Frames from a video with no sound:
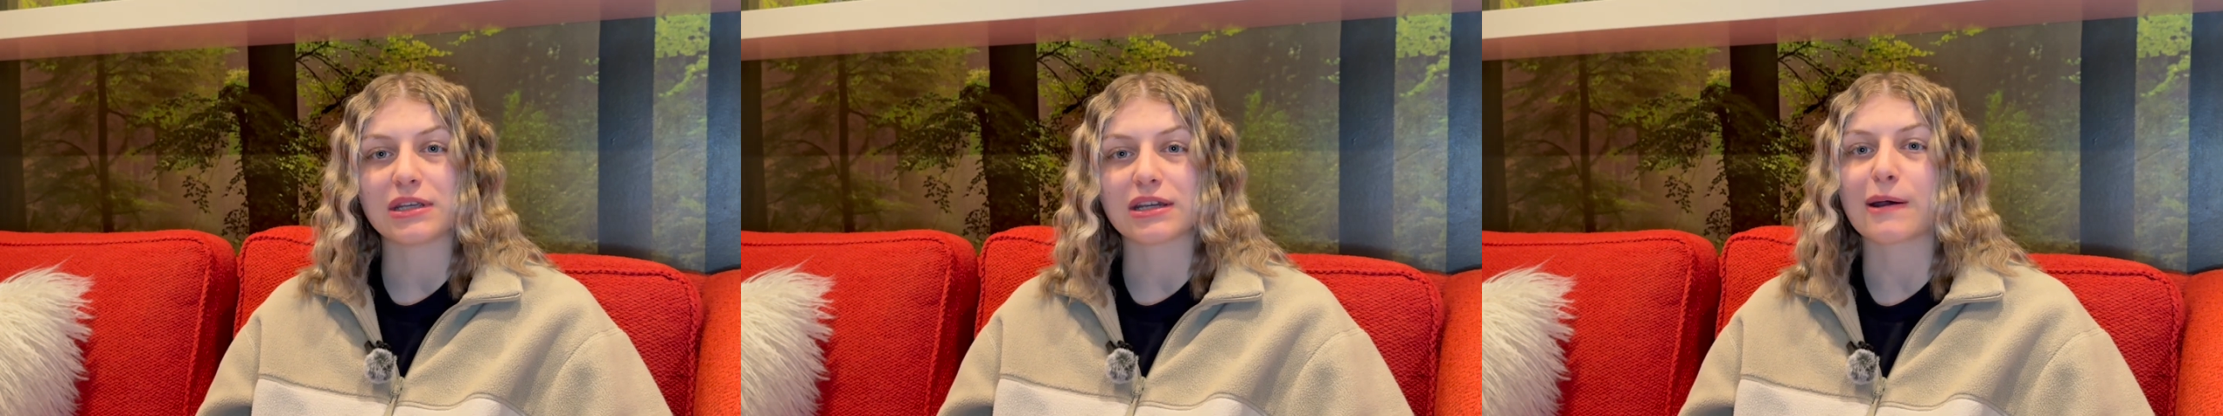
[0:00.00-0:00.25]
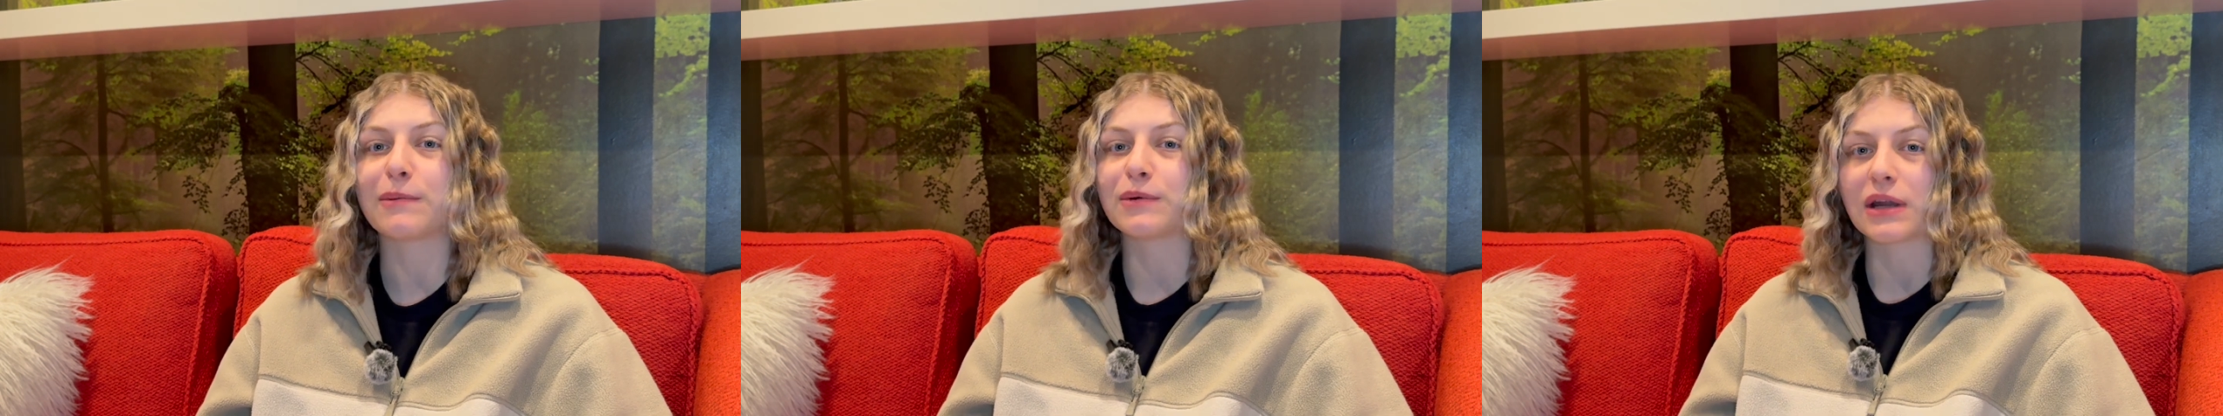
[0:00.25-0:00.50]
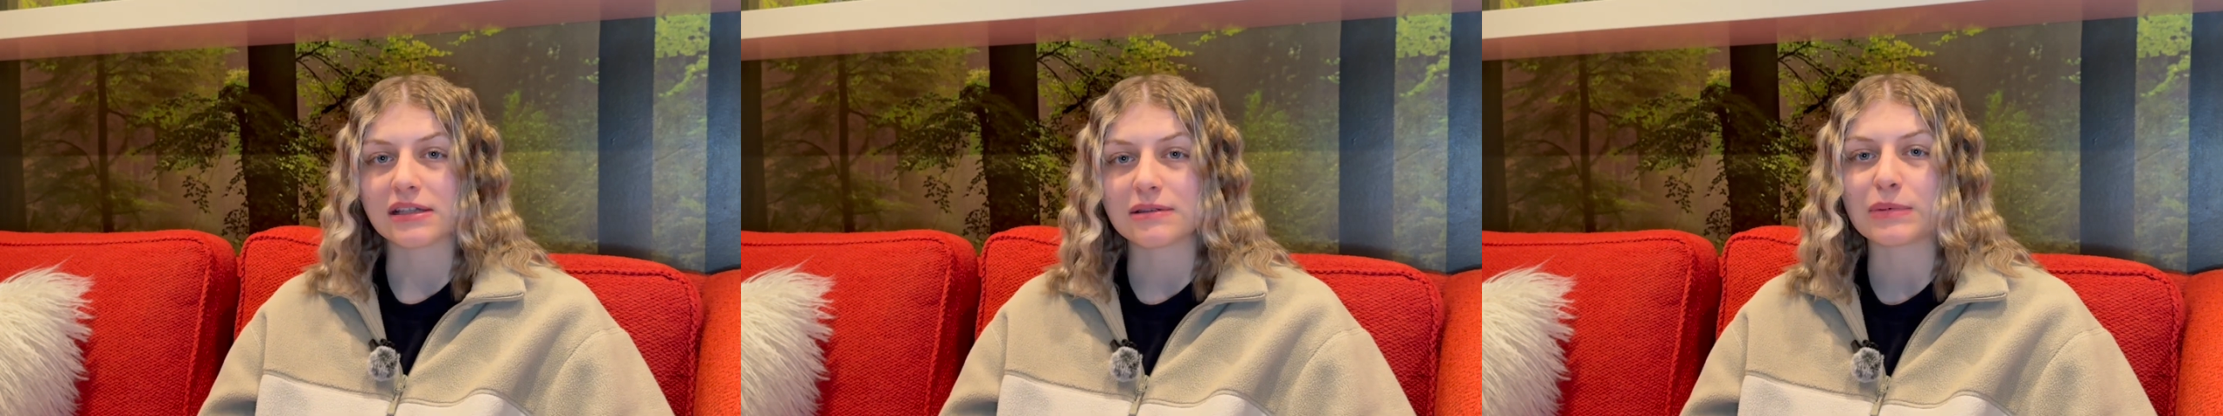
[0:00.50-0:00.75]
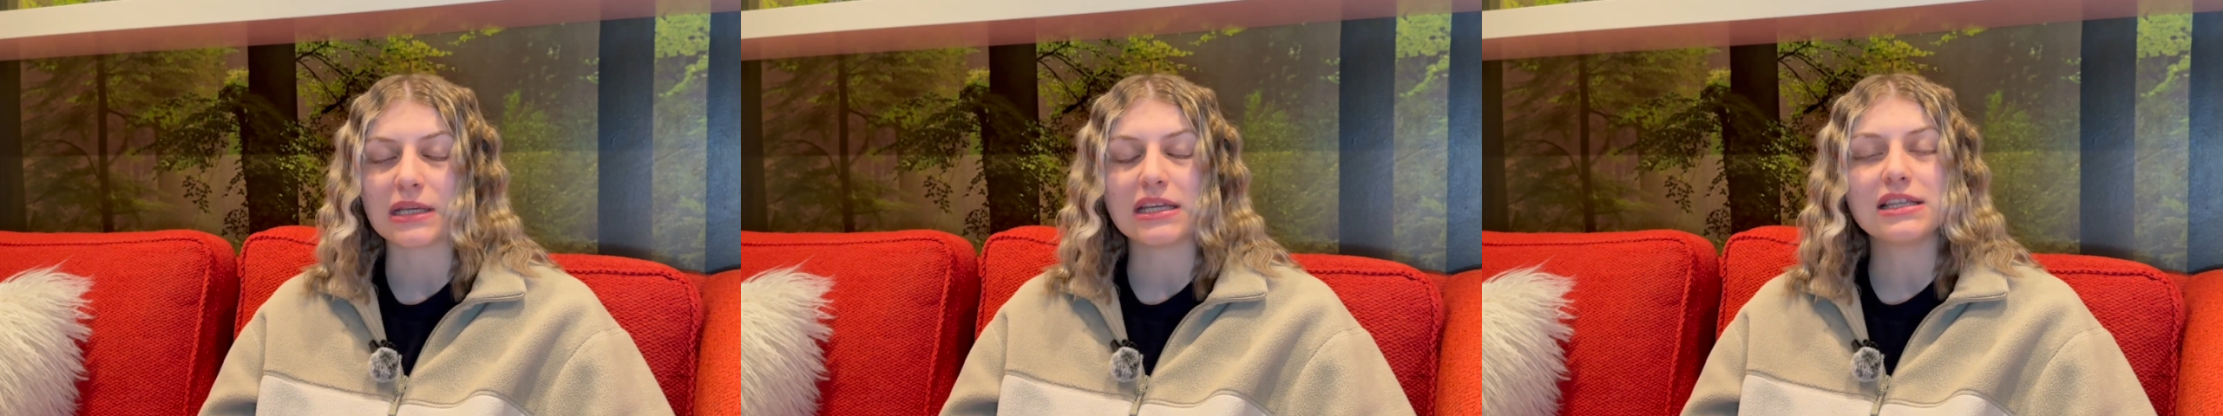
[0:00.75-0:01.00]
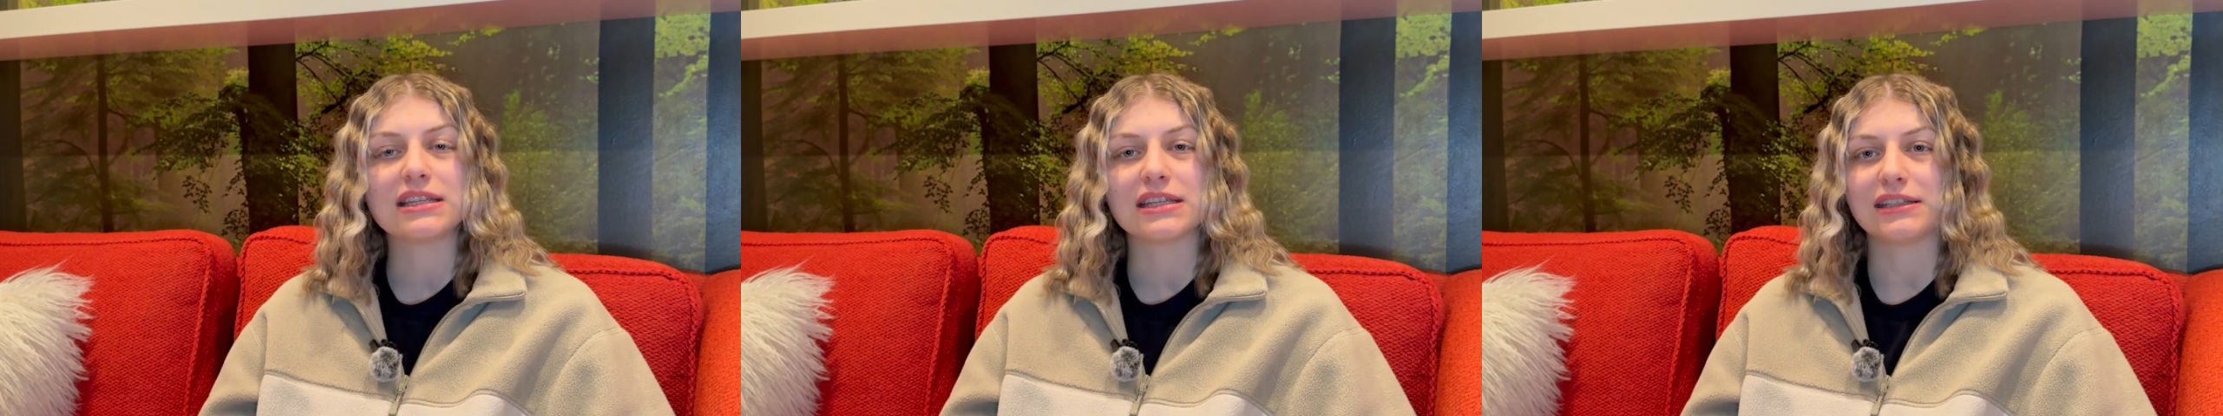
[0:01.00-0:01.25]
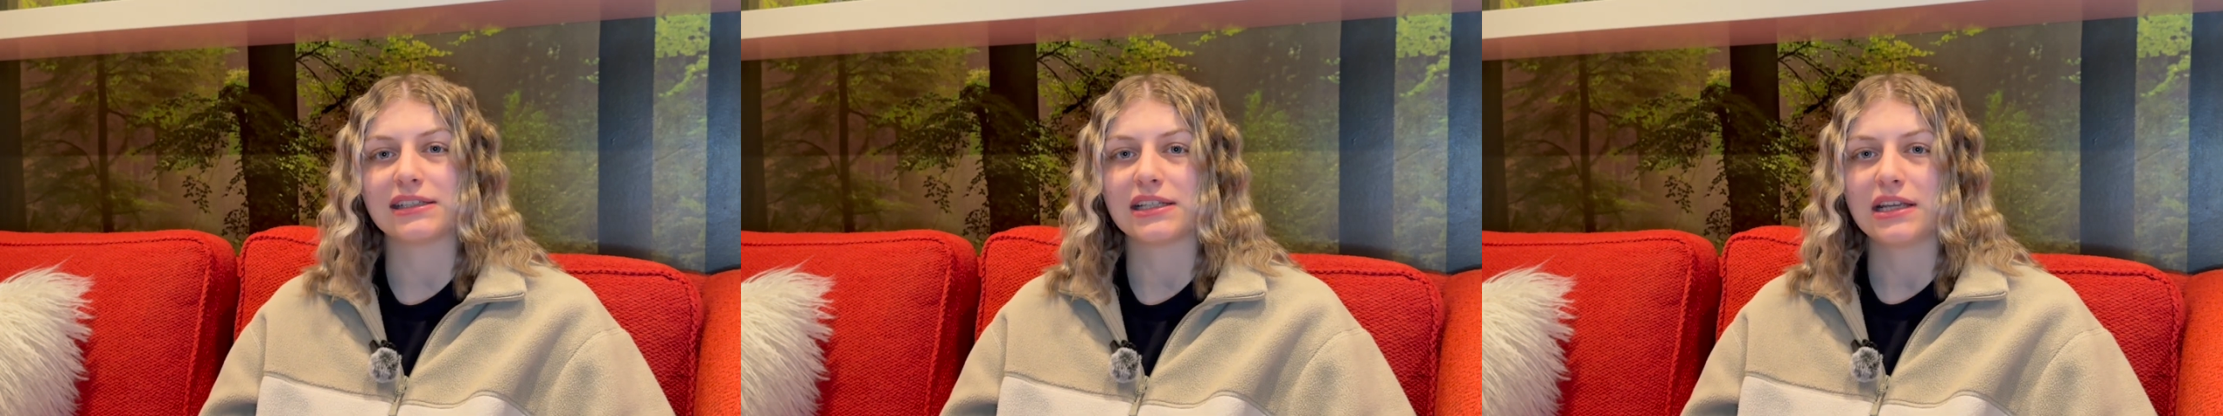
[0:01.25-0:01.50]
a couple recipes,
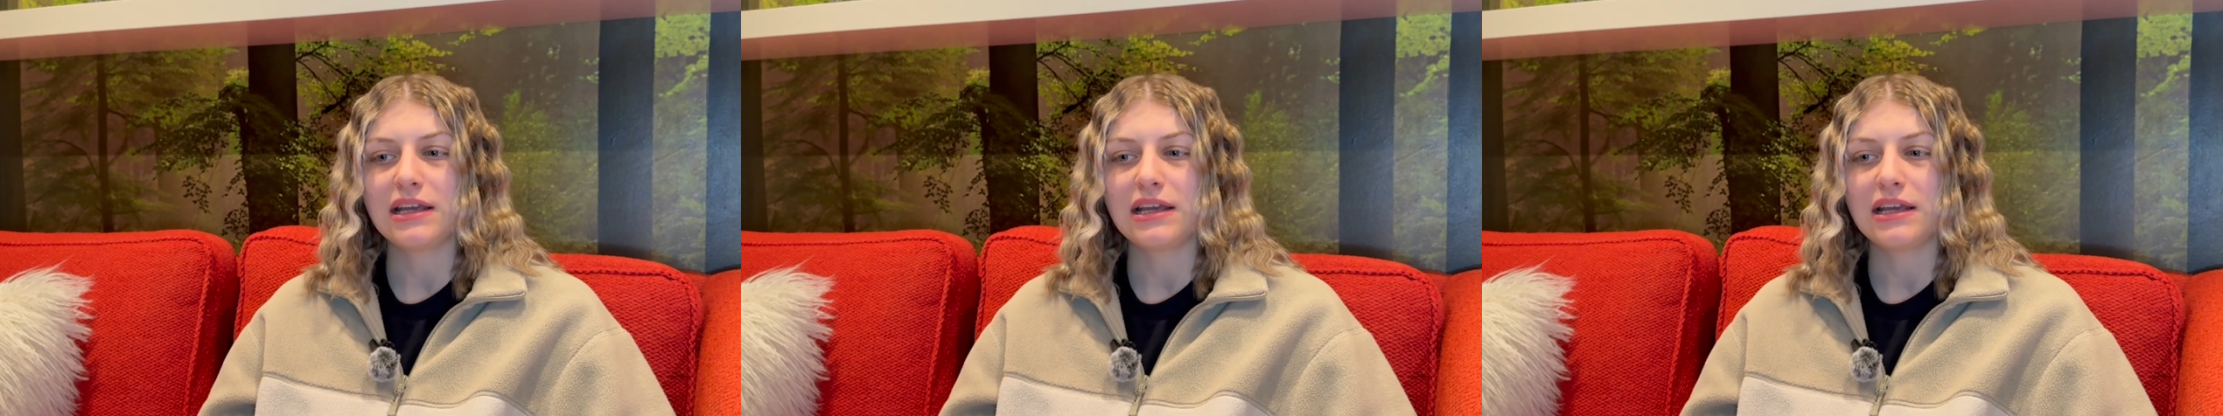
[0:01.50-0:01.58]
and